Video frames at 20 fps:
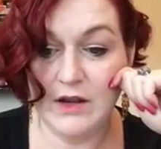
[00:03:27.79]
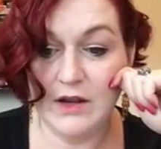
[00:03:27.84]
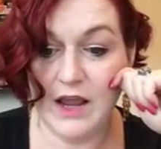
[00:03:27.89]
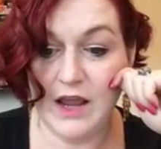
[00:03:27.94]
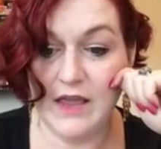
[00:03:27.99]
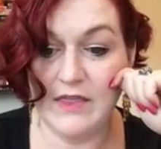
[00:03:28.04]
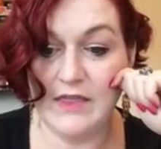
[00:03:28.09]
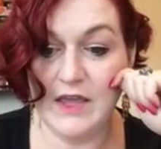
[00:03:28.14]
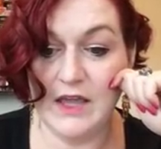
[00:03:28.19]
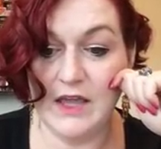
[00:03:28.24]

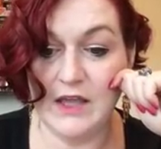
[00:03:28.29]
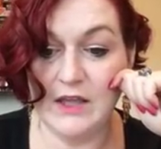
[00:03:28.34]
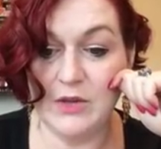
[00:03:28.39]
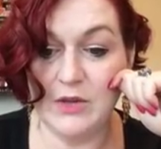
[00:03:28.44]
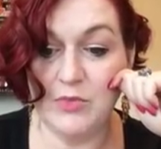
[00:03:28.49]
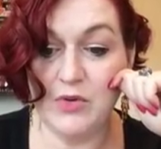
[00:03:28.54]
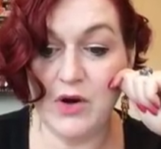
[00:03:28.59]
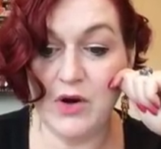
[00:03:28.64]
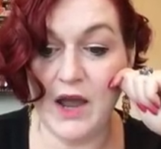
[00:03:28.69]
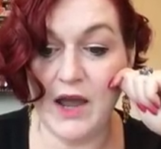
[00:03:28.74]
And then the
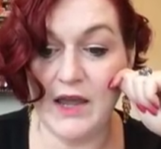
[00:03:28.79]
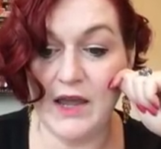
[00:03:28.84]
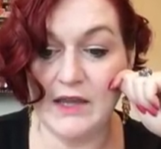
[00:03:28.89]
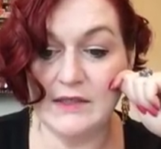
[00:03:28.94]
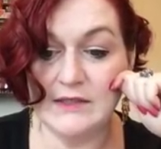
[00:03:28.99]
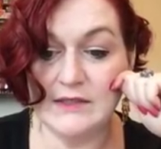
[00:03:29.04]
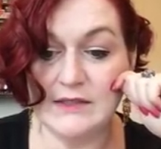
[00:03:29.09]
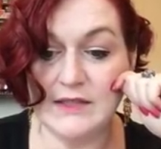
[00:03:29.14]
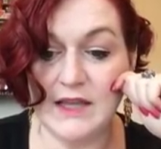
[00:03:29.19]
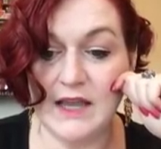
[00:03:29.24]

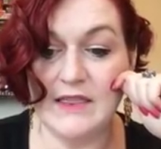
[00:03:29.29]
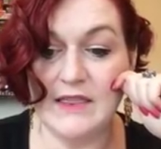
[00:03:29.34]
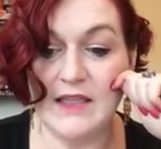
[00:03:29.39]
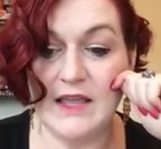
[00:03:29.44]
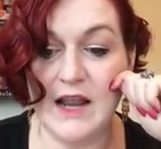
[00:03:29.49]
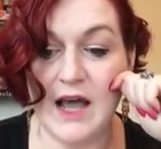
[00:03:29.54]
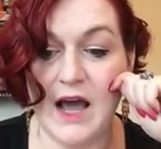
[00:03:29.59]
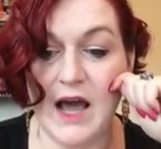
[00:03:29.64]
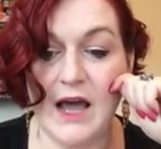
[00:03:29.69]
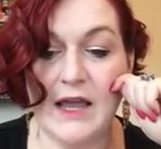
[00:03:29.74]
price, and
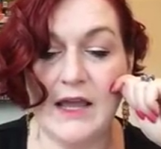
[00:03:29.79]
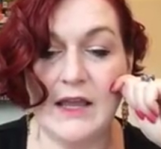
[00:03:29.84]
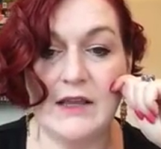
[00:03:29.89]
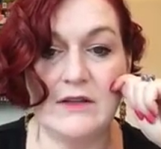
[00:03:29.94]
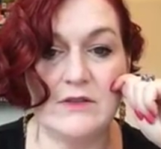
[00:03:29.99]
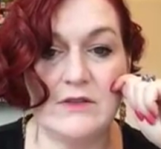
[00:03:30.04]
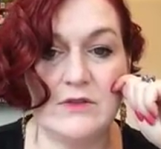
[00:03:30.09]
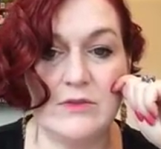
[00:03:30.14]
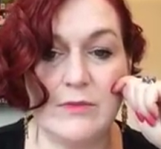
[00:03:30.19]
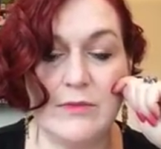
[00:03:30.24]
then I
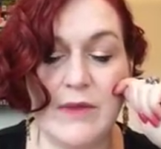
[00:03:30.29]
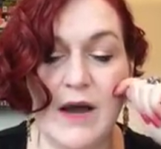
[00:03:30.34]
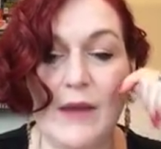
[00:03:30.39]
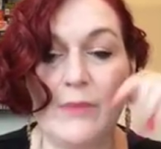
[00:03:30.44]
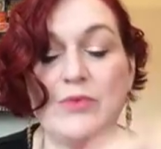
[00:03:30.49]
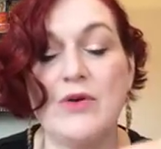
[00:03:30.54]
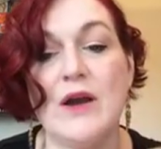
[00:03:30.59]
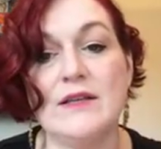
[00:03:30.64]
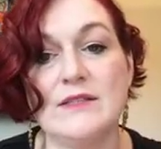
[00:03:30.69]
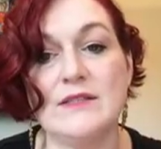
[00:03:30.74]
my
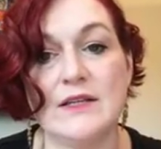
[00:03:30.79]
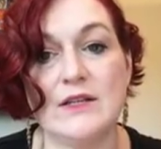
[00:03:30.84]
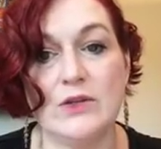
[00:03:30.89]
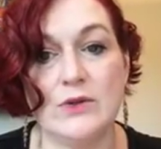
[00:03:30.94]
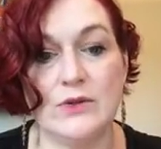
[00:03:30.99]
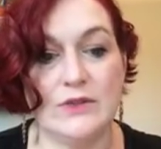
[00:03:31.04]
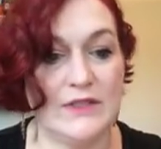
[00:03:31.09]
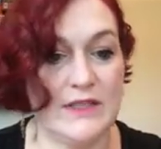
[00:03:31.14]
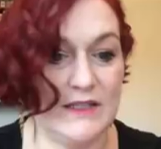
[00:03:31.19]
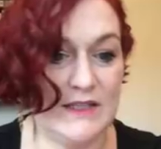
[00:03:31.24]
price
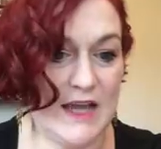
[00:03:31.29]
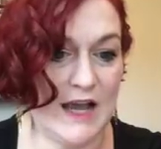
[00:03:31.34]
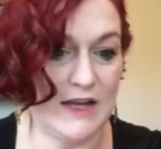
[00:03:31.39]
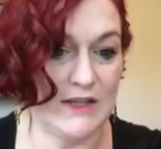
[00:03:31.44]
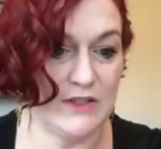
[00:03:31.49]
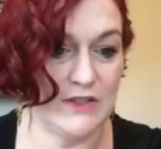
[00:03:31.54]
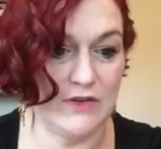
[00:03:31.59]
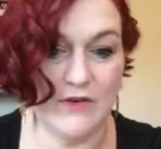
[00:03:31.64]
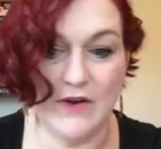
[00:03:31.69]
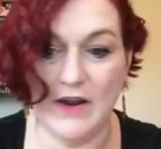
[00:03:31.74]
includes the
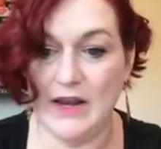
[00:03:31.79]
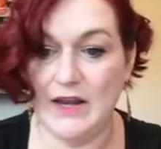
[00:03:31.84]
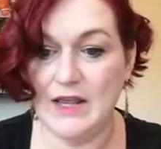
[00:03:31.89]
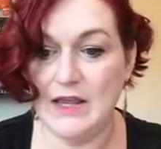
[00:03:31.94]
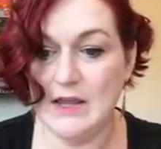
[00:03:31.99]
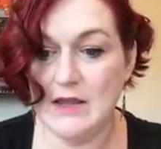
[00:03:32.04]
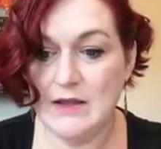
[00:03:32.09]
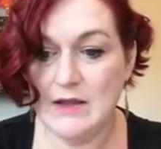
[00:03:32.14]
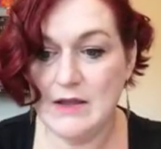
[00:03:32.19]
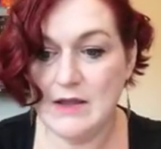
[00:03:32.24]
tax
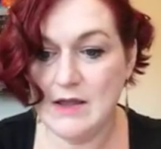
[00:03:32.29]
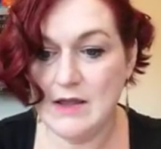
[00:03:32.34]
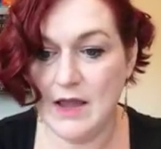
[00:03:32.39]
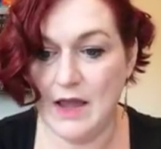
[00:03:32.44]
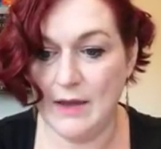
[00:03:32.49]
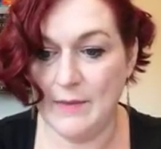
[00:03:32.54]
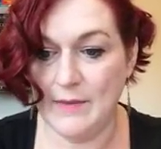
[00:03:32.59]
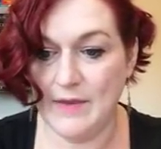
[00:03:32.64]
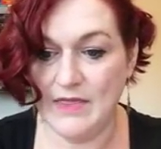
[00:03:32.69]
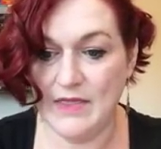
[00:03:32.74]
already,
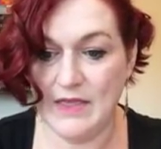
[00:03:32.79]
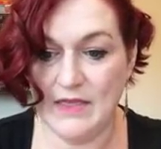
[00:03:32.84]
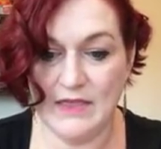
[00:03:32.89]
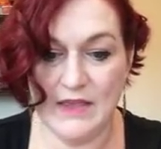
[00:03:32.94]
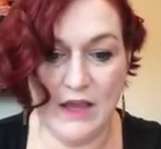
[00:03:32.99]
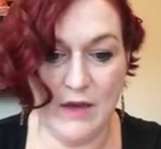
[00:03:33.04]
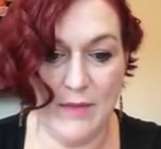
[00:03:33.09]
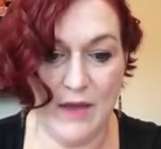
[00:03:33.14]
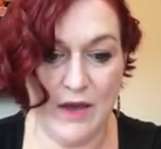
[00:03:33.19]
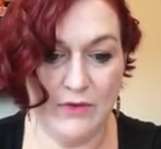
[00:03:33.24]
um, and then
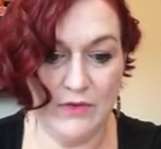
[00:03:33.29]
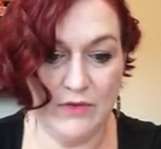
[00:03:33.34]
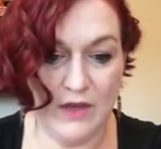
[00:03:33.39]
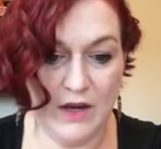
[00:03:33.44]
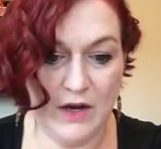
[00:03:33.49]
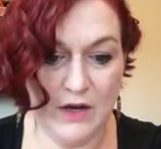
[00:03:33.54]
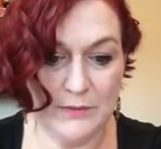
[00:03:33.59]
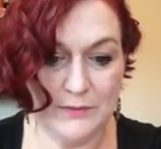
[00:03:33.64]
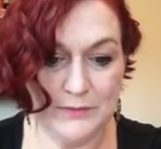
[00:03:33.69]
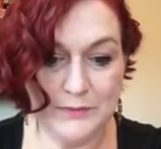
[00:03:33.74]
the amount
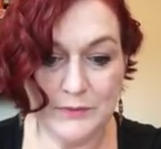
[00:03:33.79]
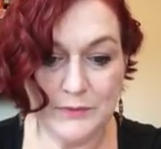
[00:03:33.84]
there.